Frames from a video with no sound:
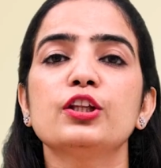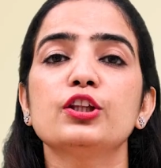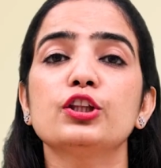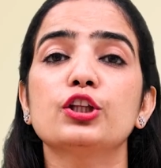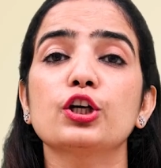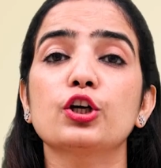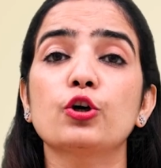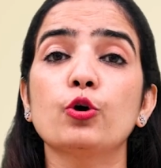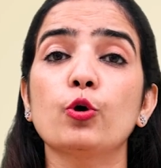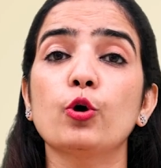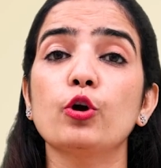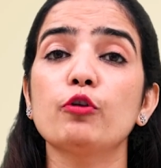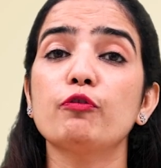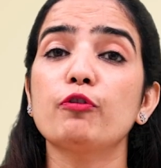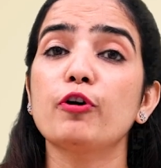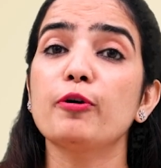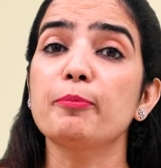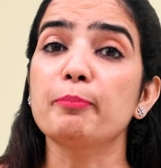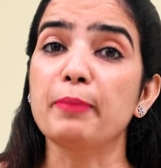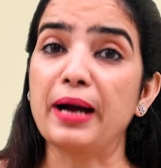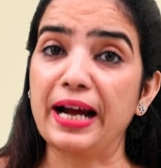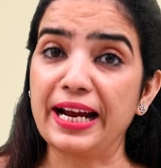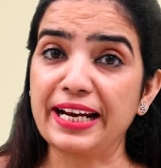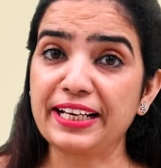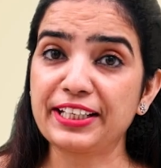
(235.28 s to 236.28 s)
The goal for
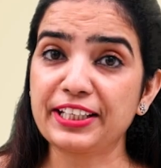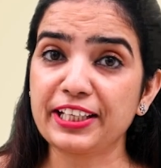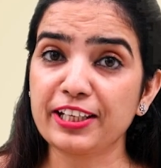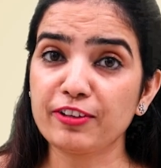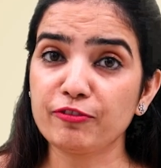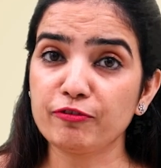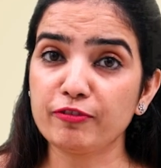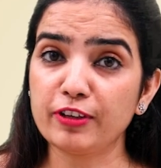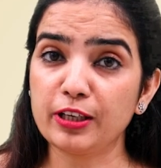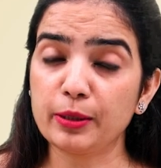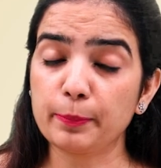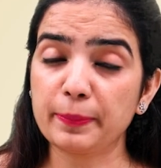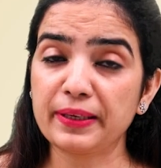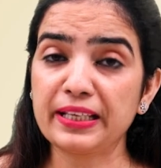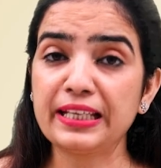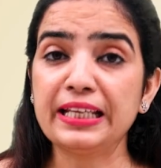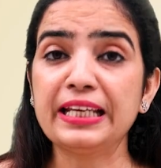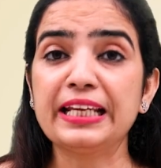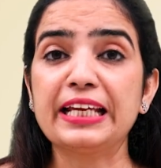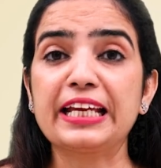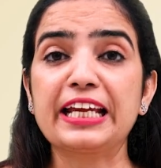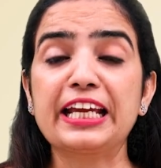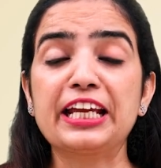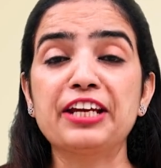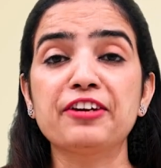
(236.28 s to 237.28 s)
my team will
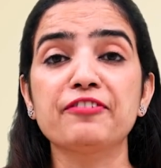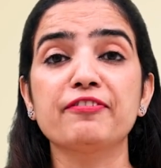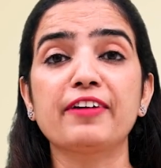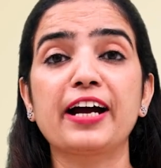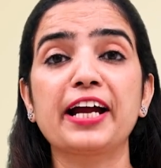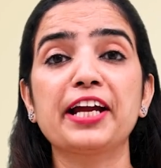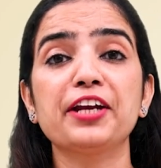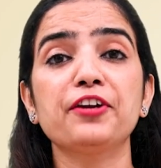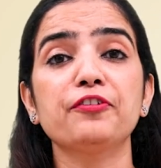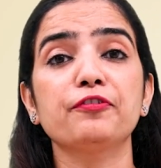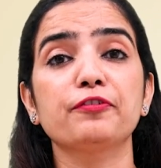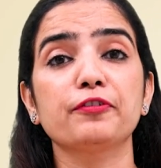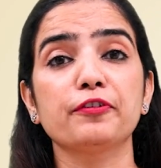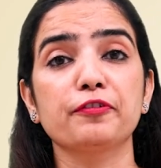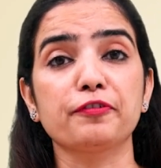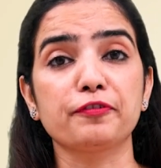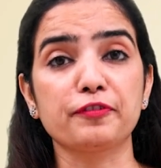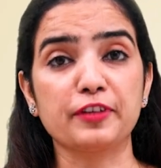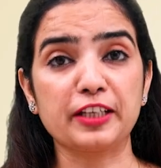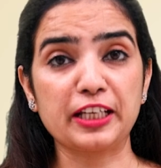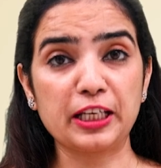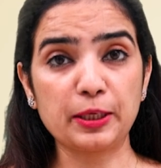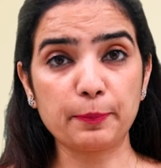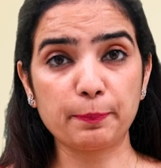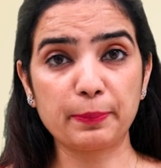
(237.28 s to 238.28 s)
be invite
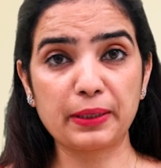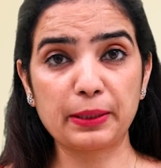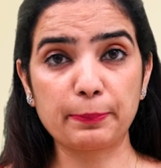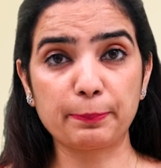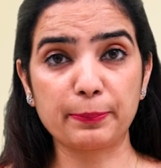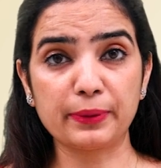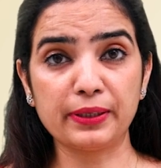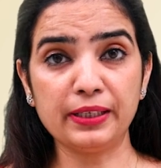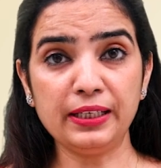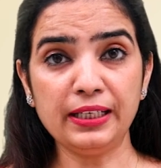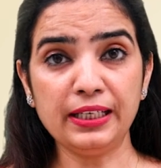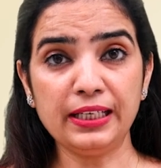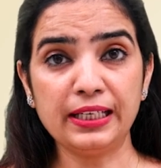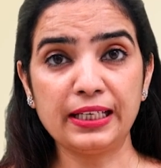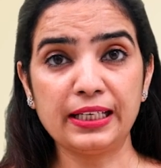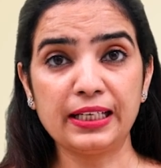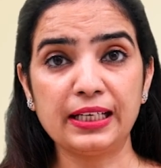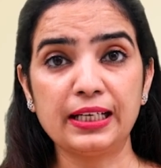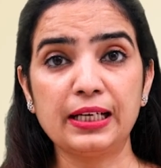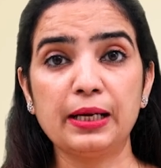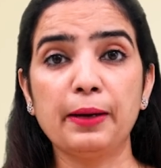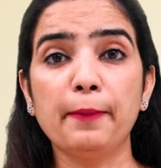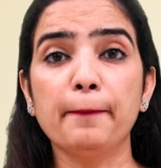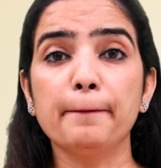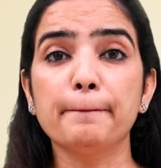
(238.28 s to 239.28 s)
15 people,
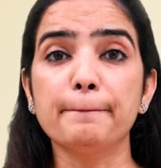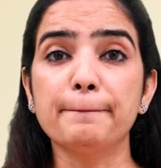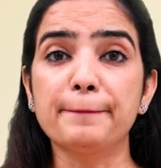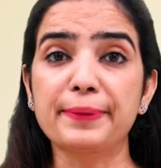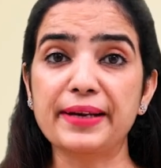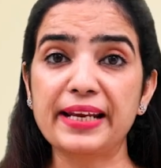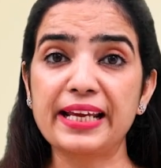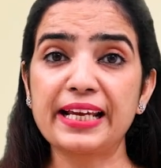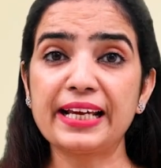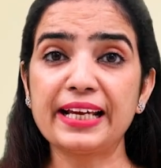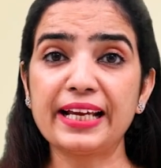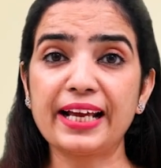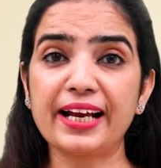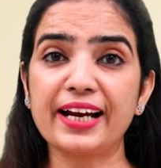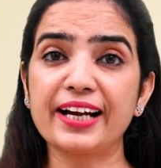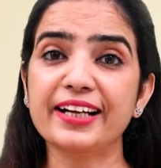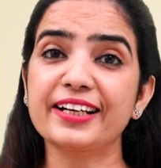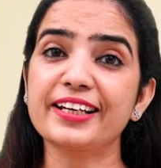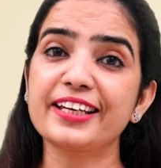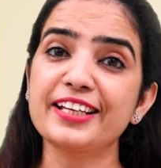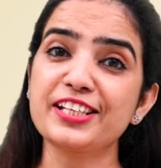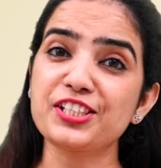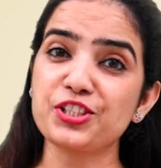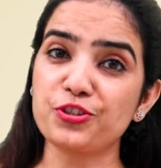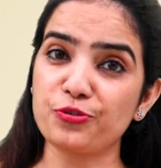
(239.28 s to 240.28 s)
bring at
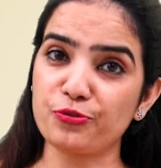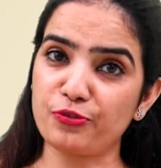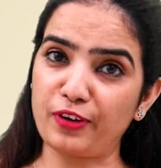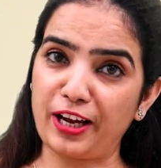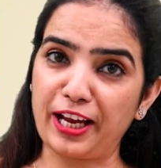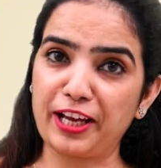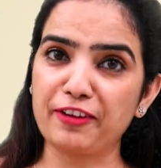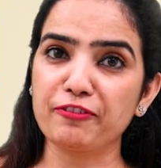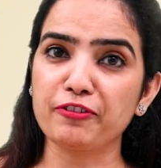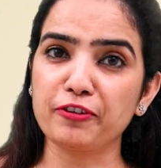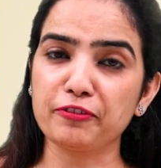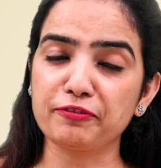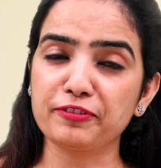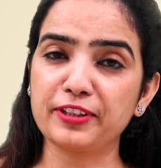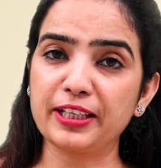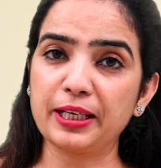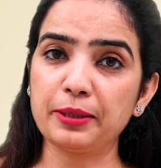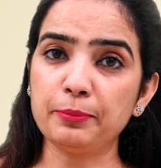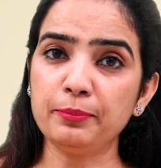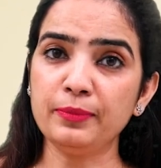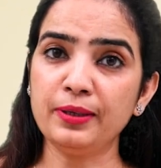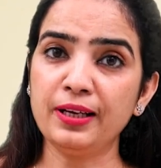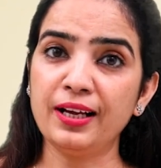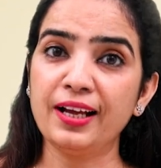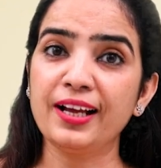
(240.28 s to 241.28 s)
least 5 of
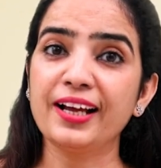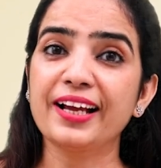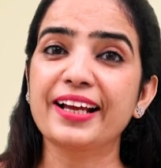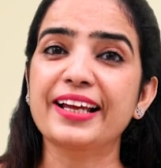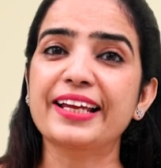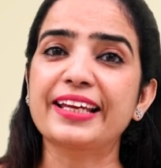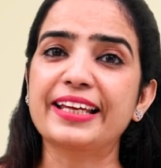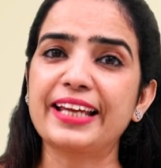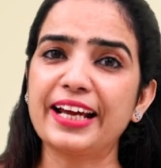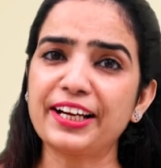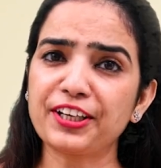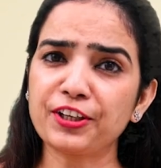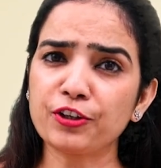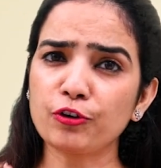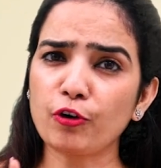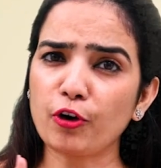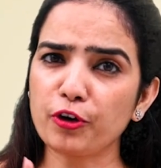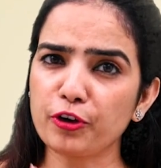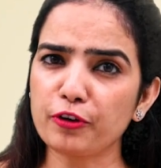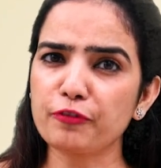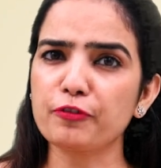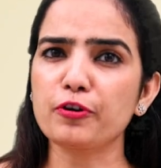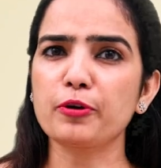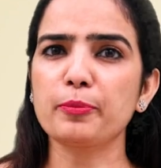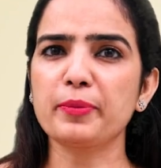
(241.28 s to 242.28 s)
them, get an
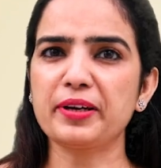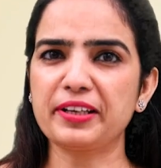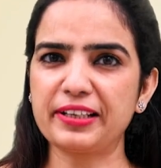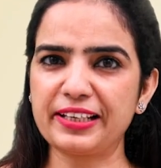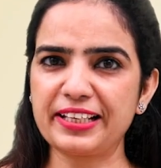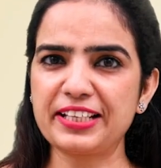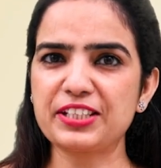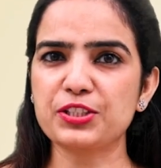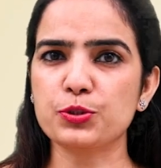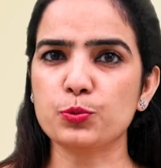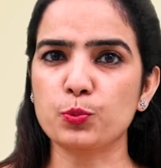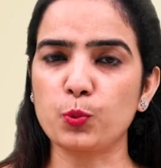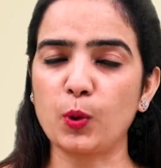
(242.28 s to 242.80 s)
order from at least